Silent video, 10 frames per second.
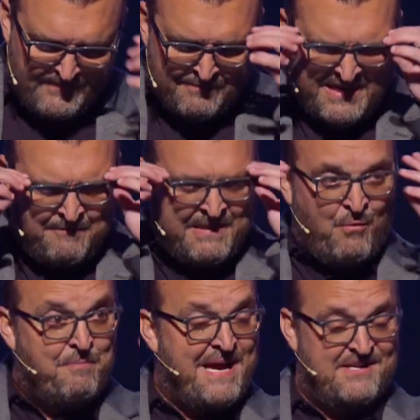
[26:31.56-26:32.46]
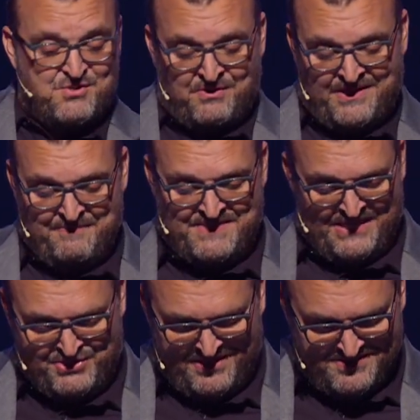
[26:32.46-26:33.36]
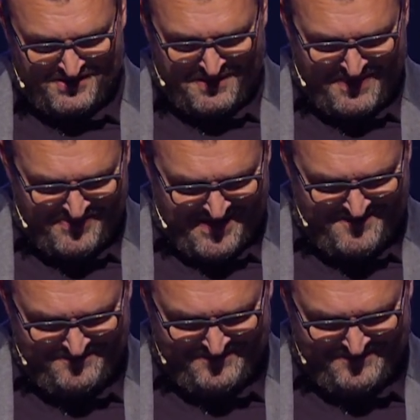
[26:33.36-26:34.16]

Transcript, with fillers: I'm kind of being more pastoral than I'm teaching. Sorry about that.